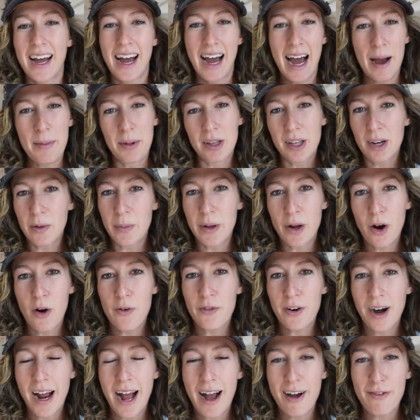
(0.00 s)
I'm a little bit
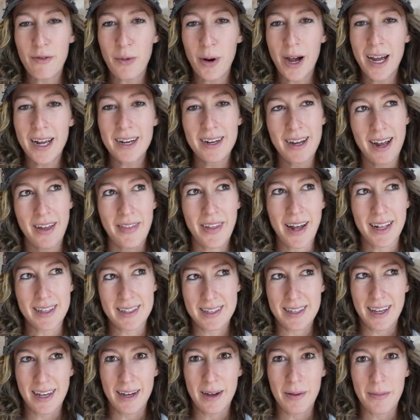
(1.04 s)
over halfway, and
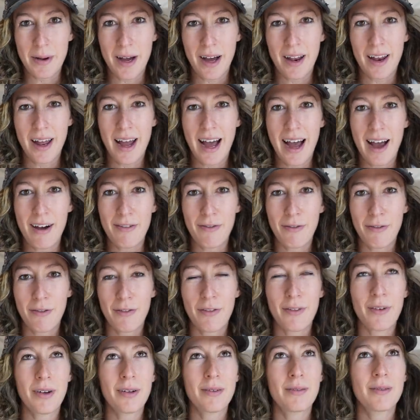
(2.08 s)
that's like about
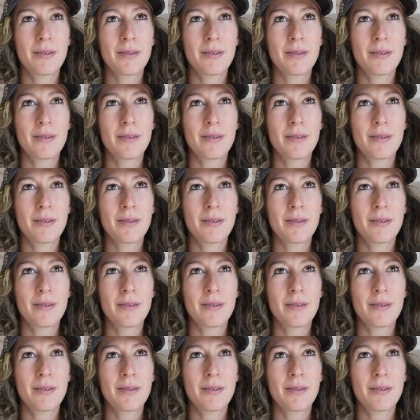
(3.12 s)
half